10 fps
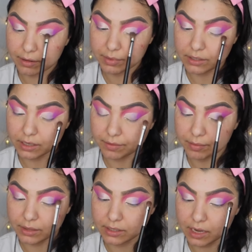I'm going to start
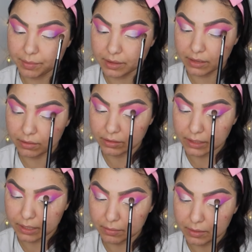from the top and then go
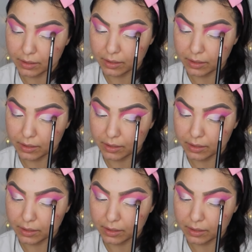down.